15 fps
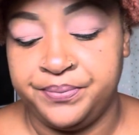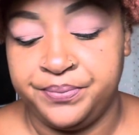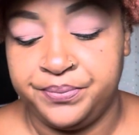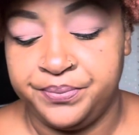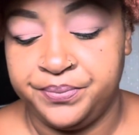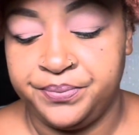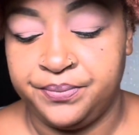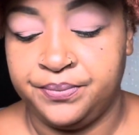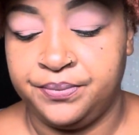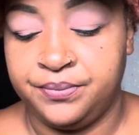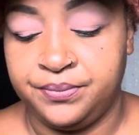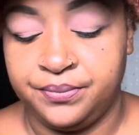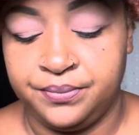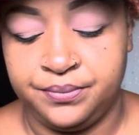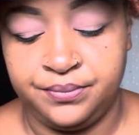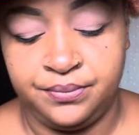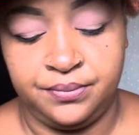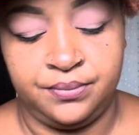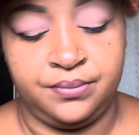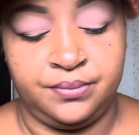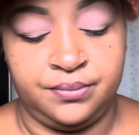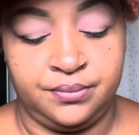
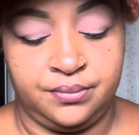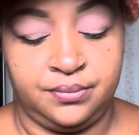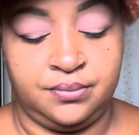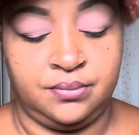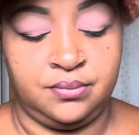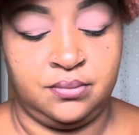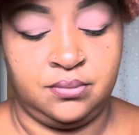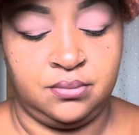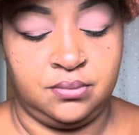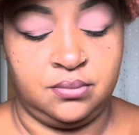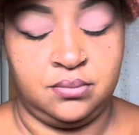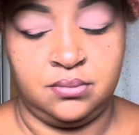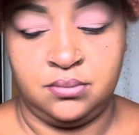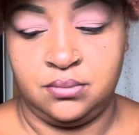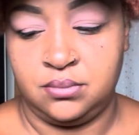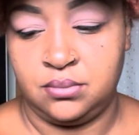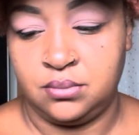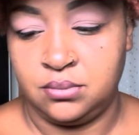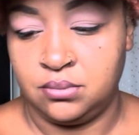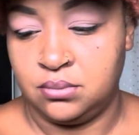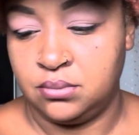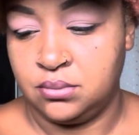
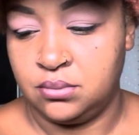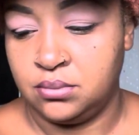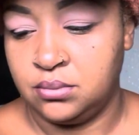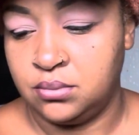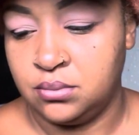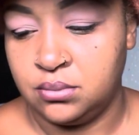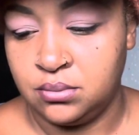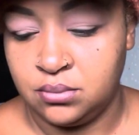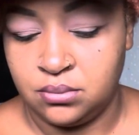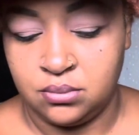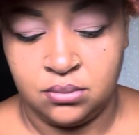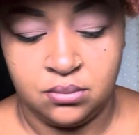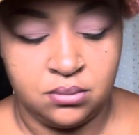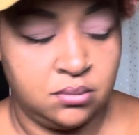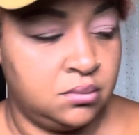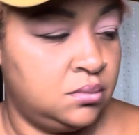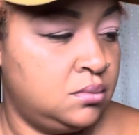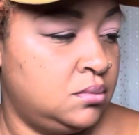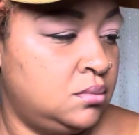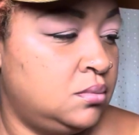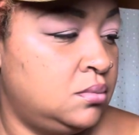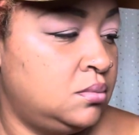
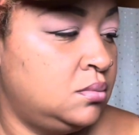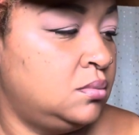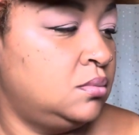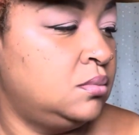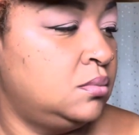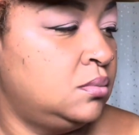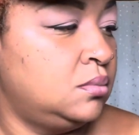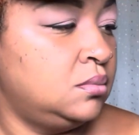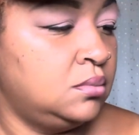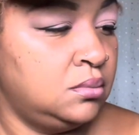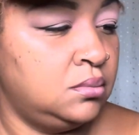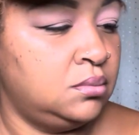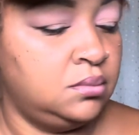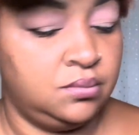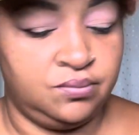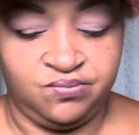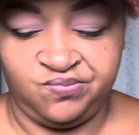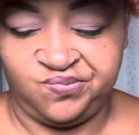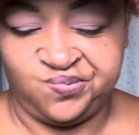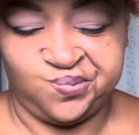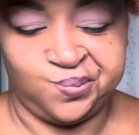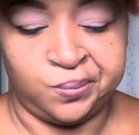
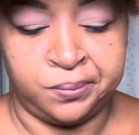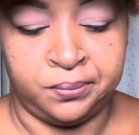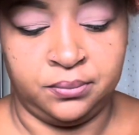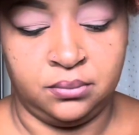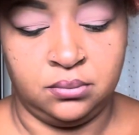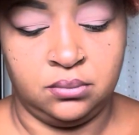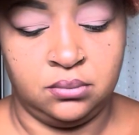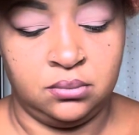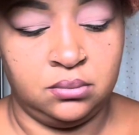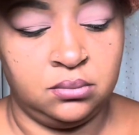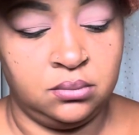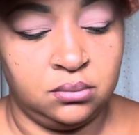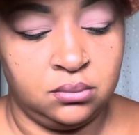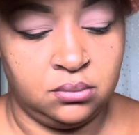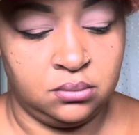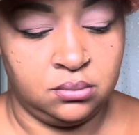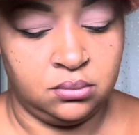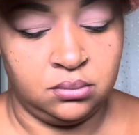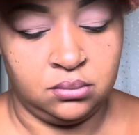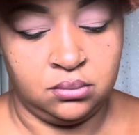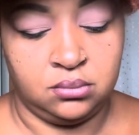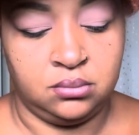
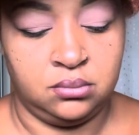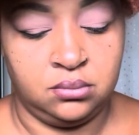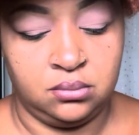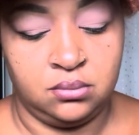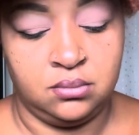Nobody speaks.